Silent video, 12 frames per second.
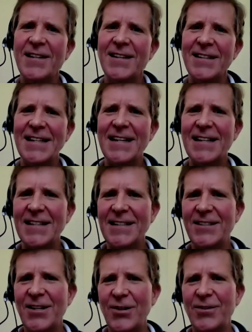
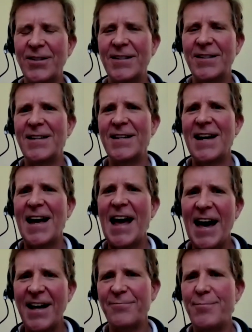shaken identity
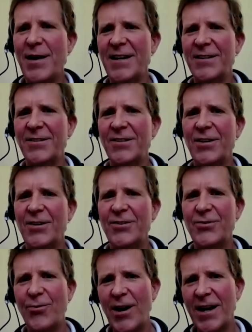token out of
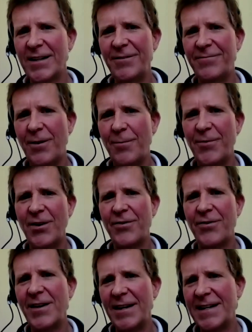band
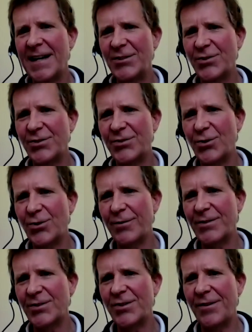directly from the
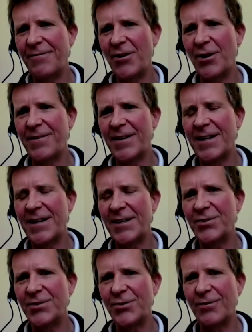authentication service to the
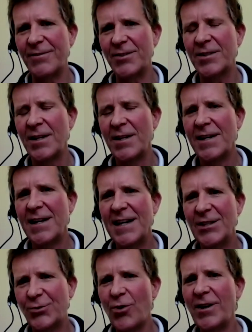verification
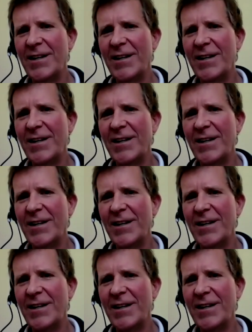service.